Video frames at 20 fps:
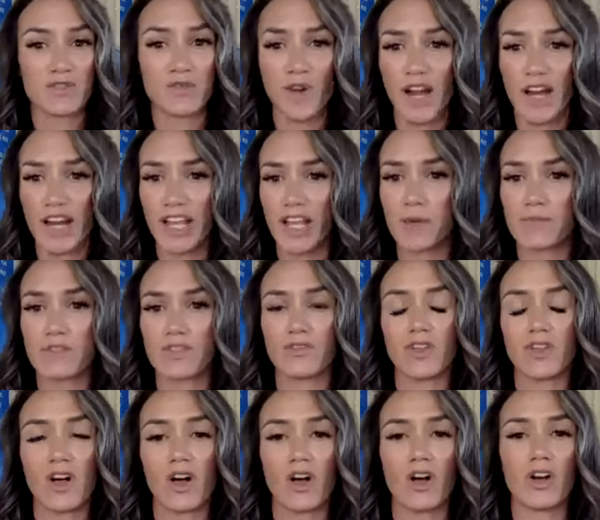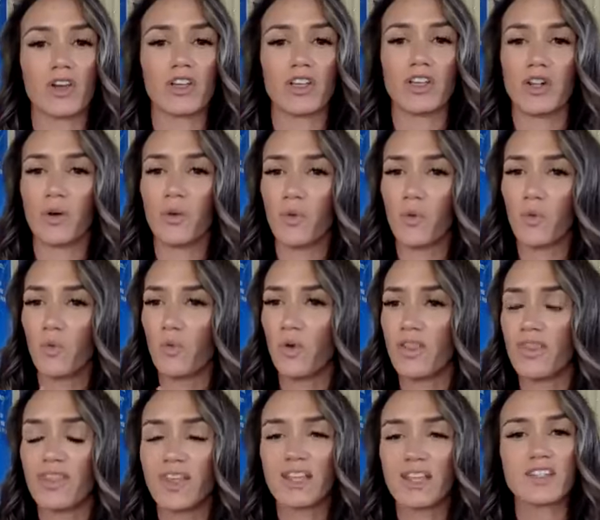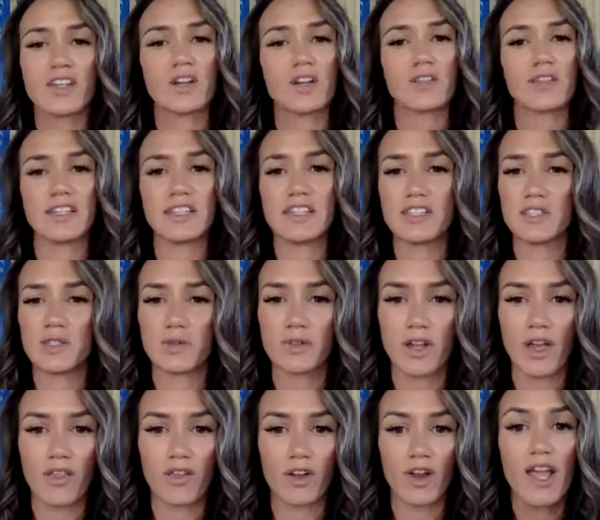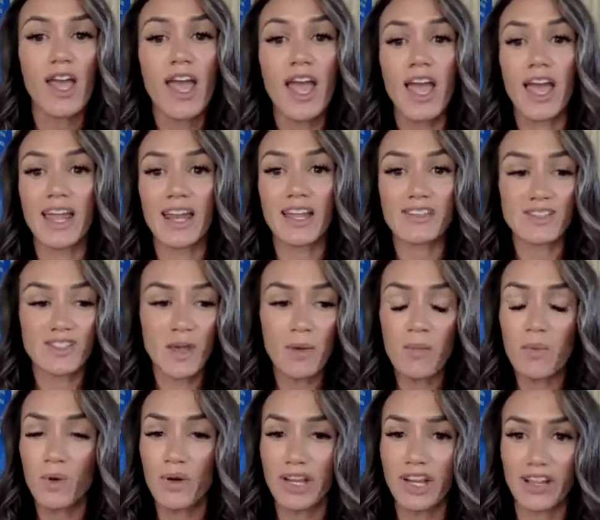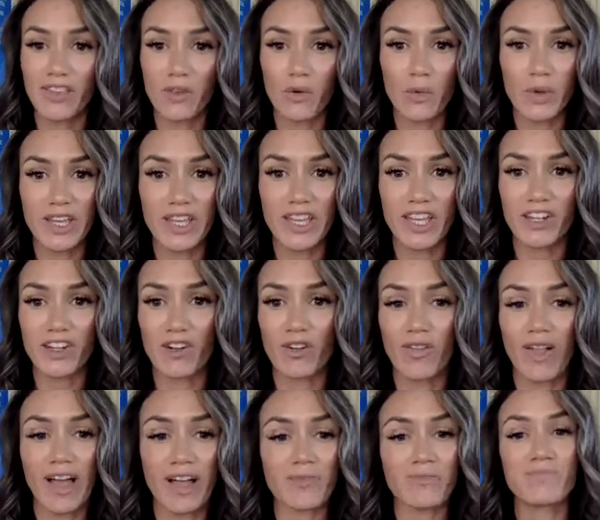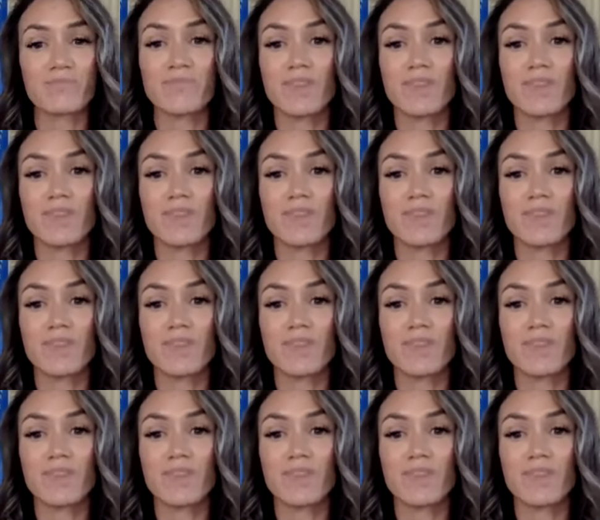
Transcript: Friday comes along, one thing leads to another, and at some point in the weekend, you're like,